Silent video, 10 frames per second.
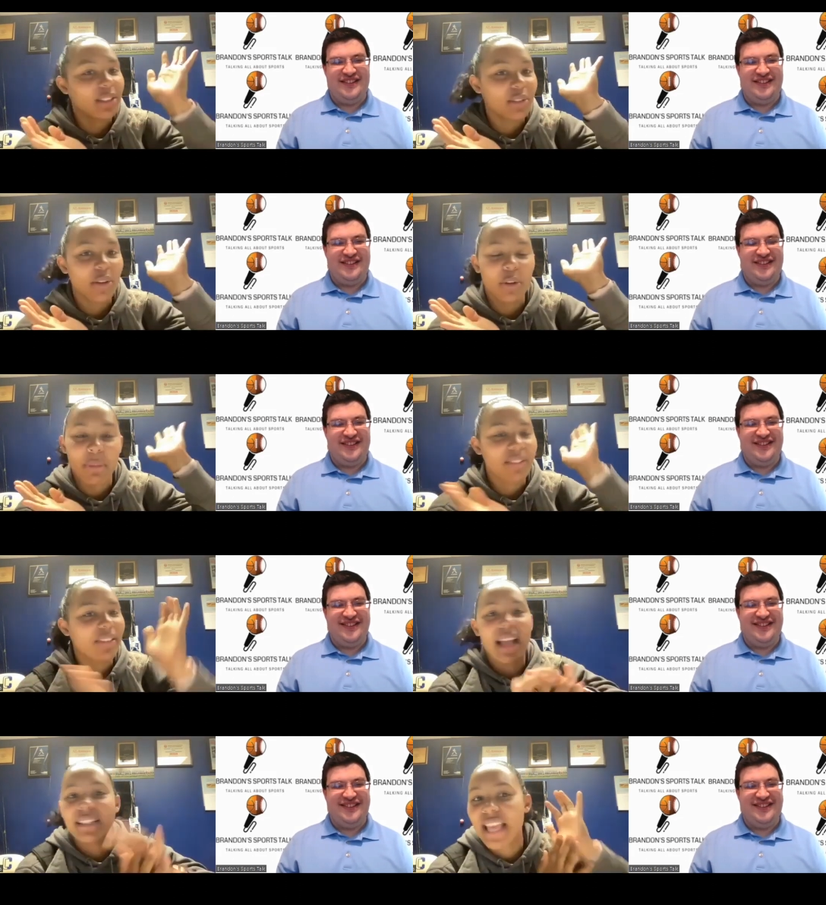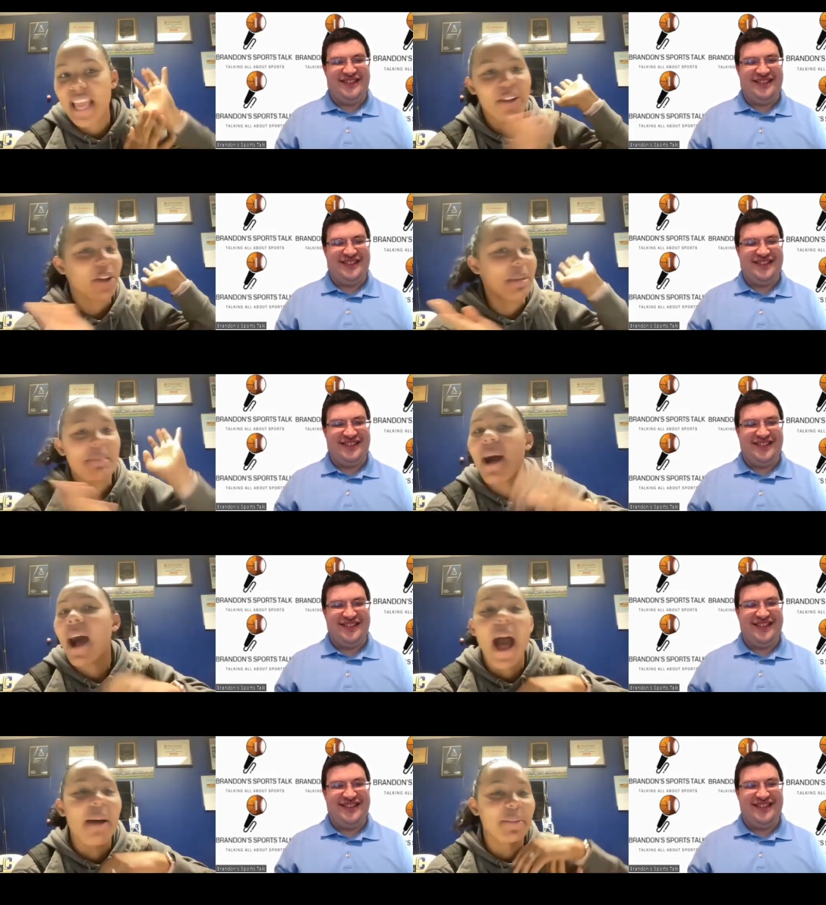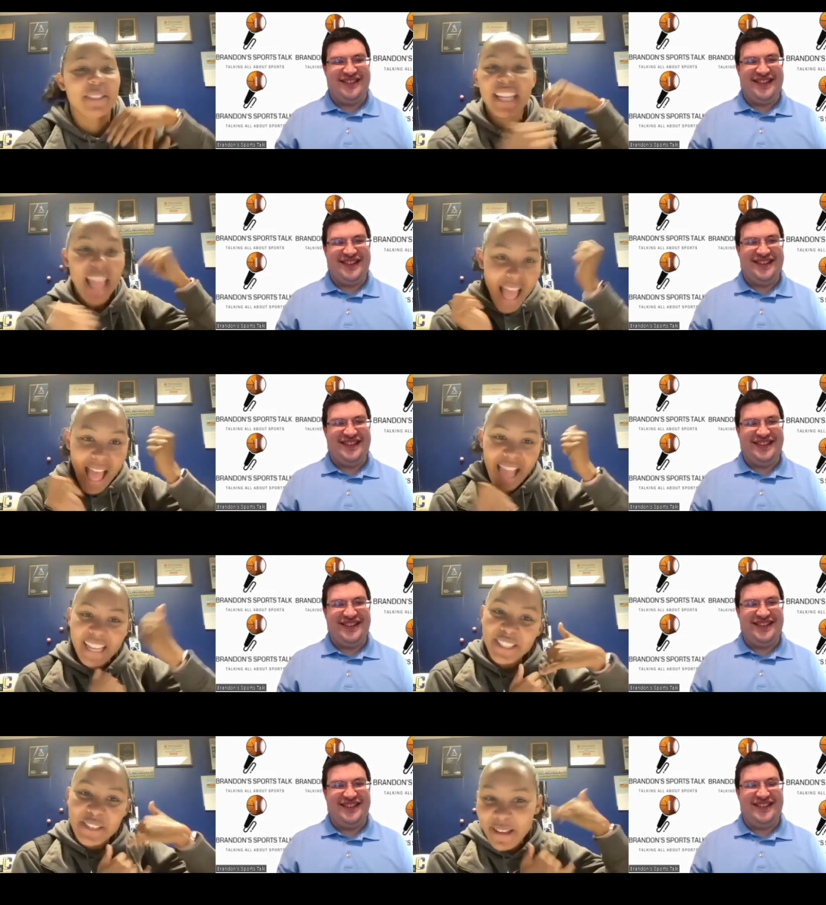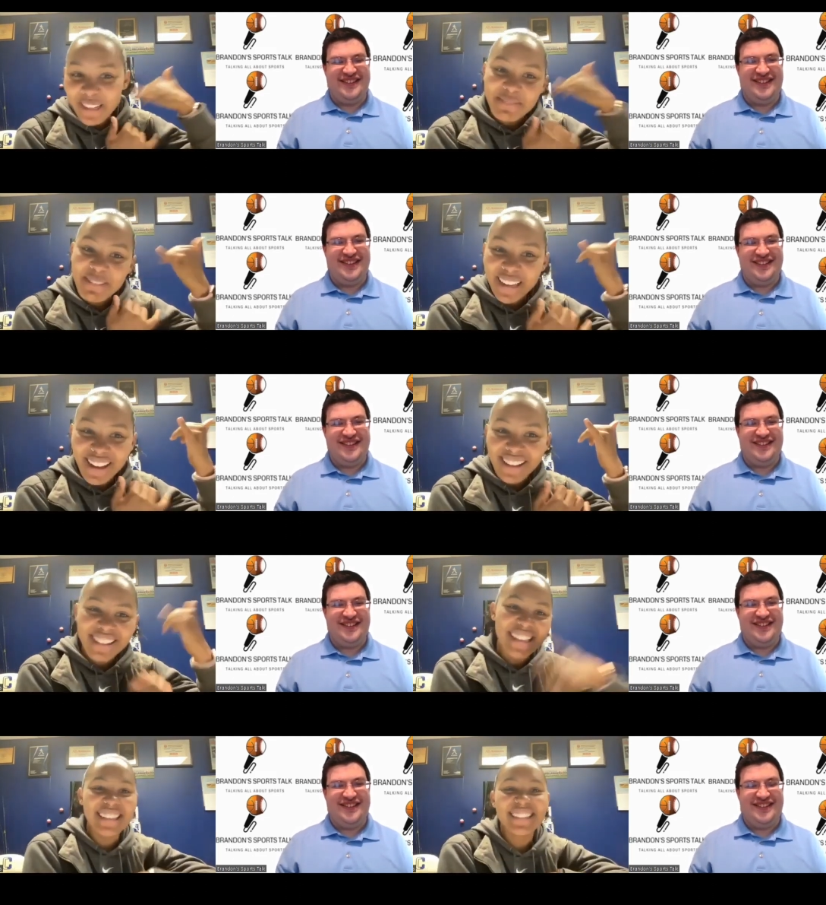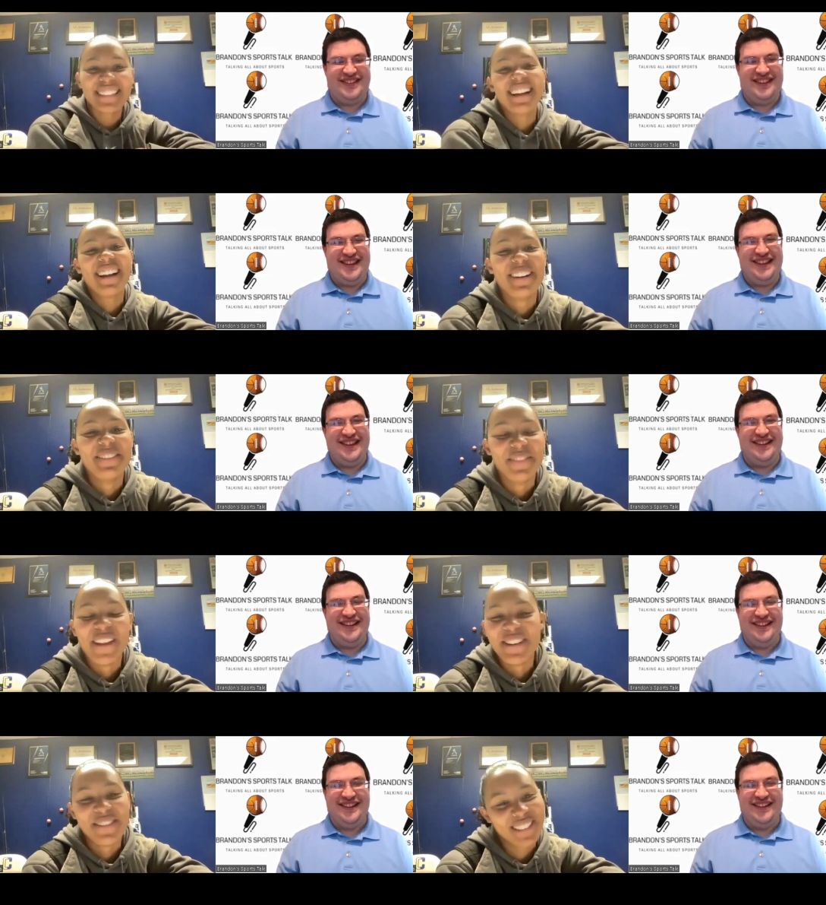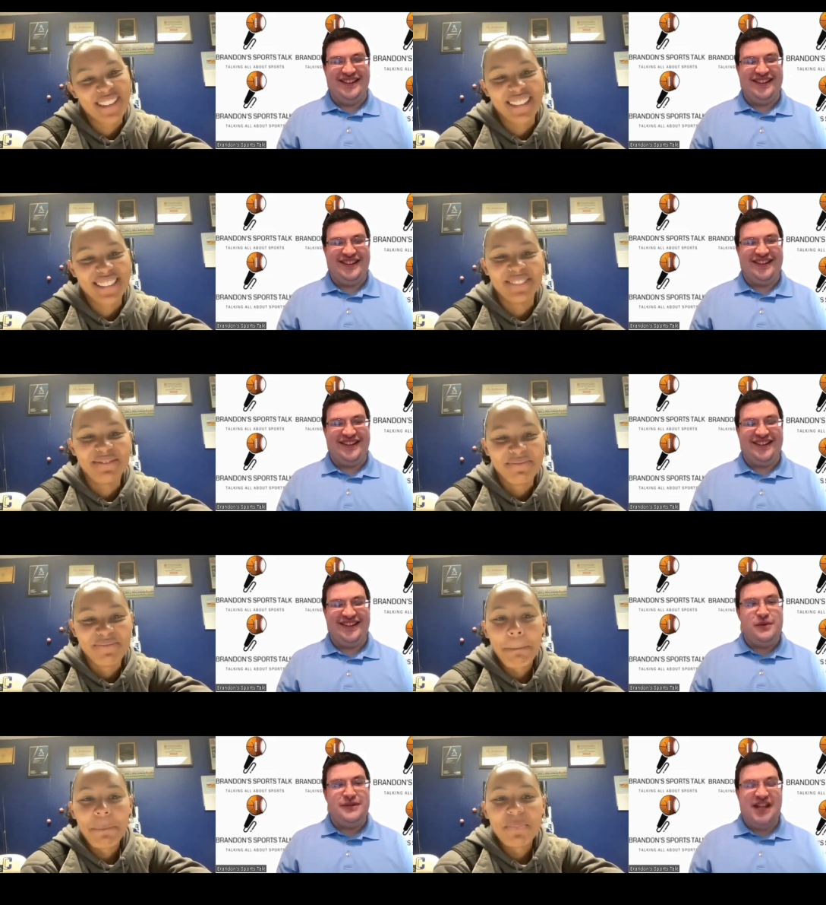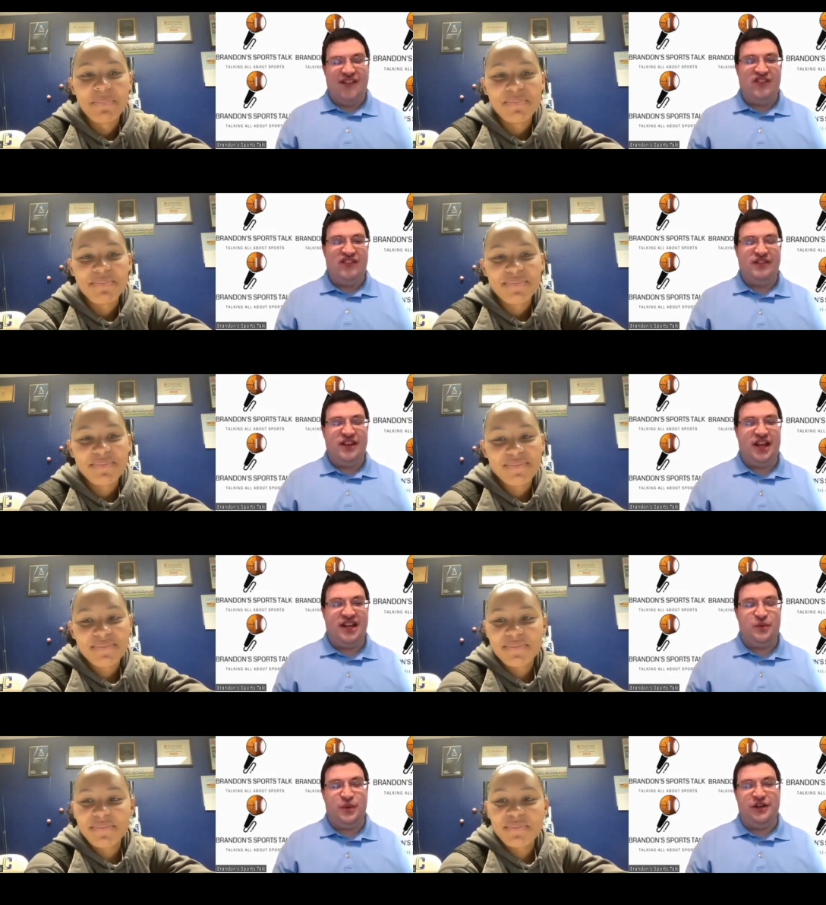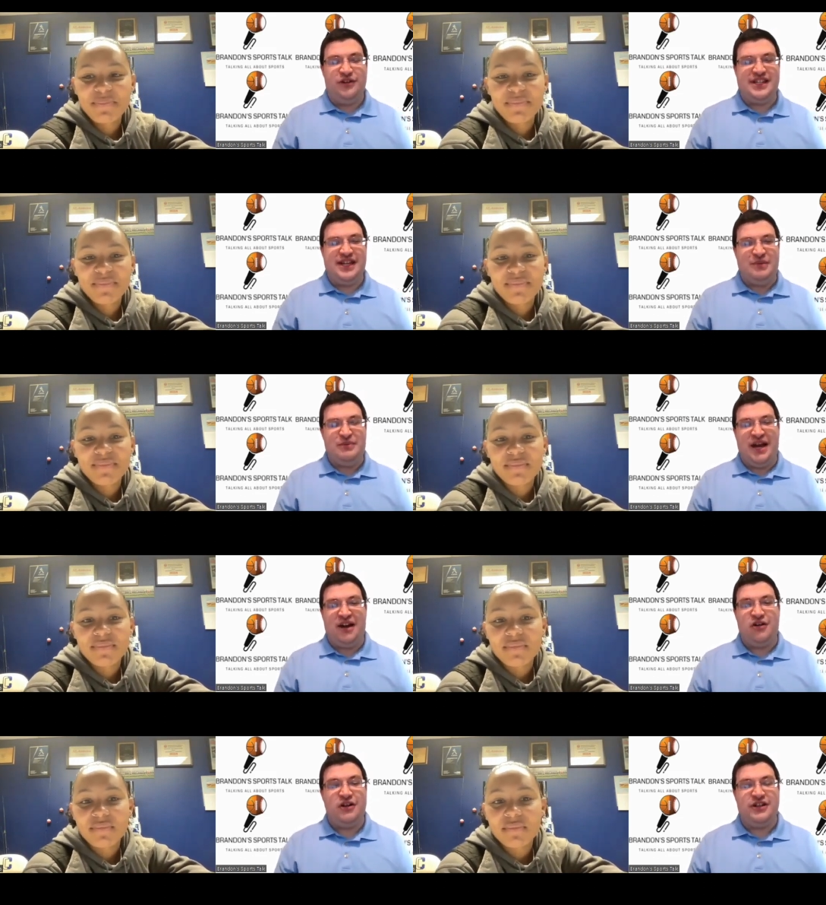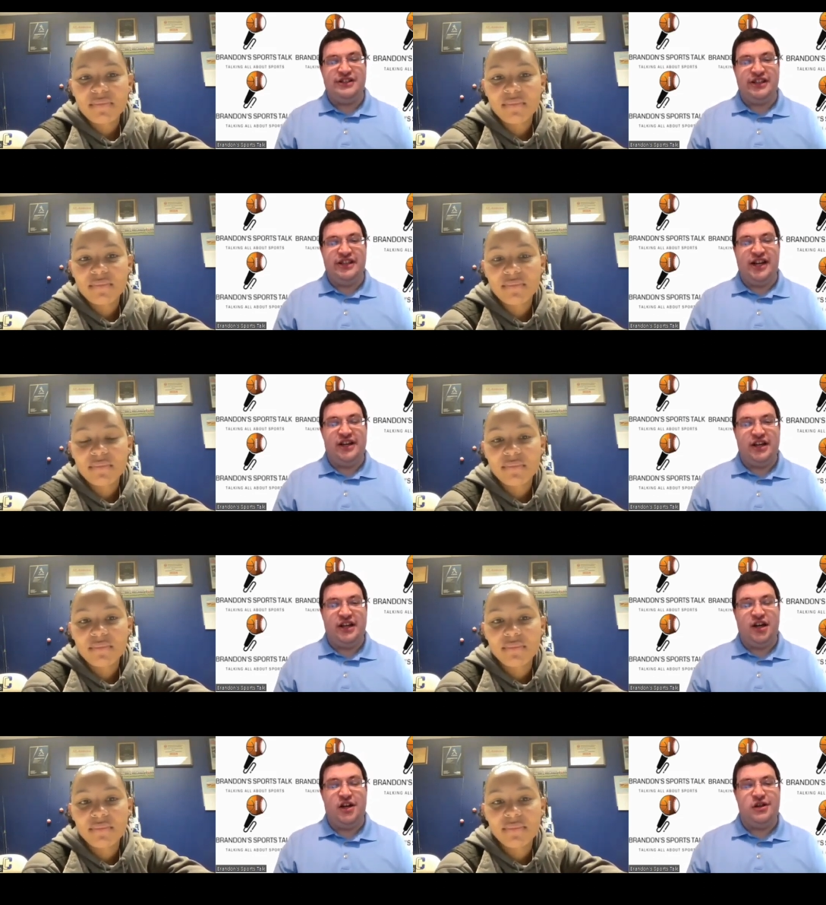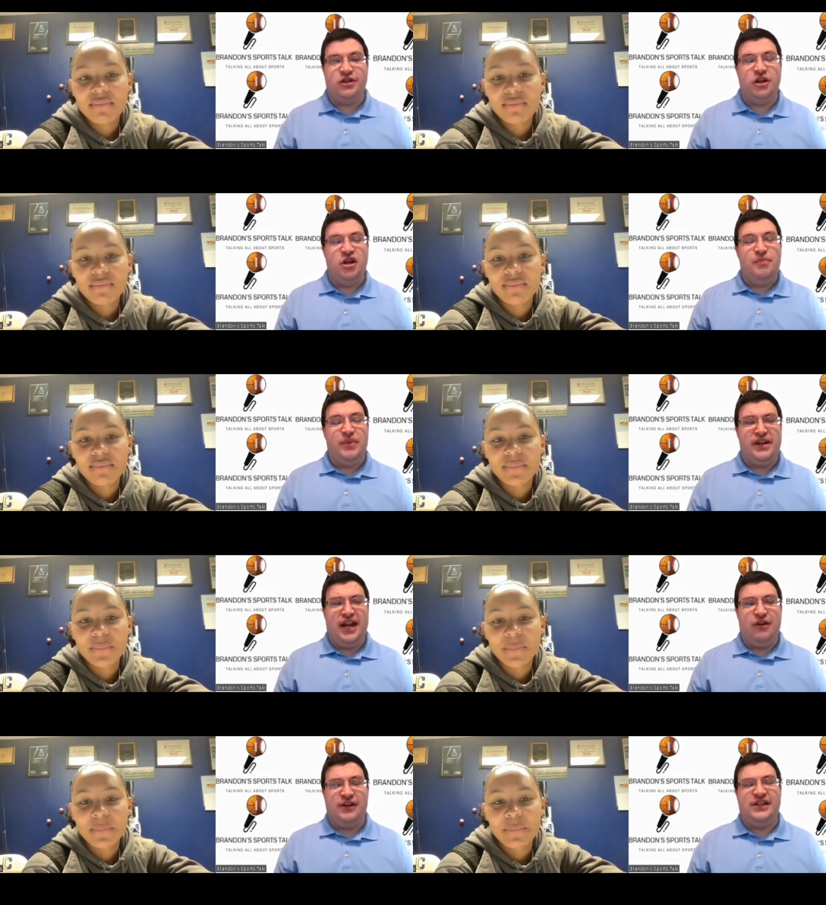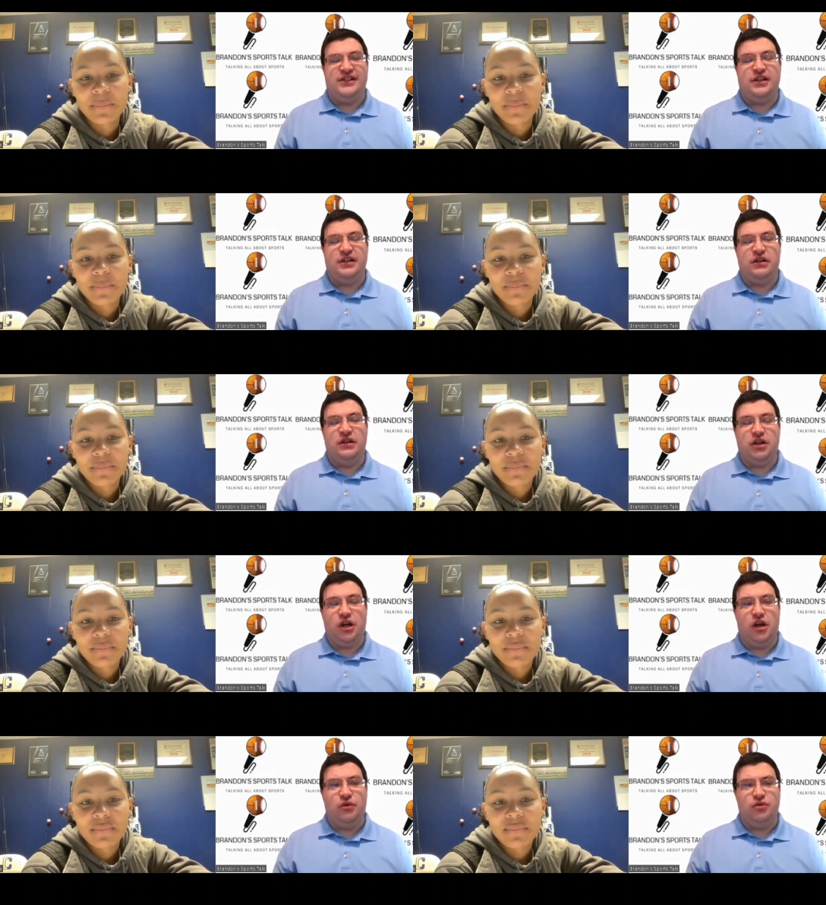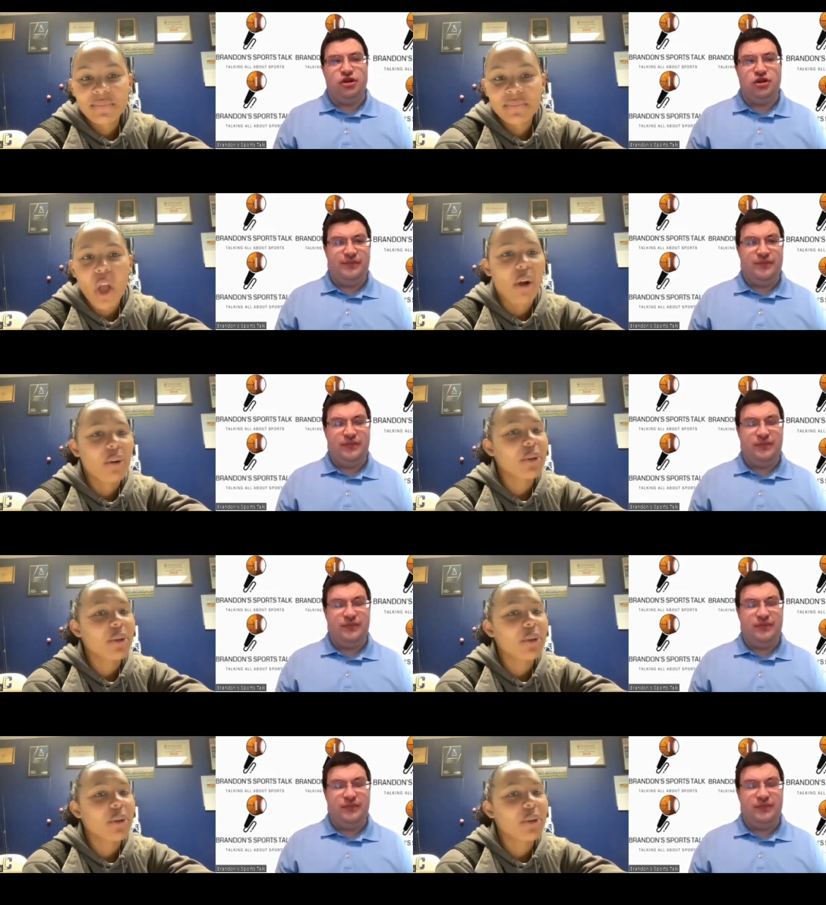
Speaker 1: told my fiance, I called my mom. I was like, yeah, I get to go back to my college. No, it was awesome.
Speaker 2: What was that feeling like when you stepped back onto Connecticut College, but now as a coach?
Speaker 1: Oh, it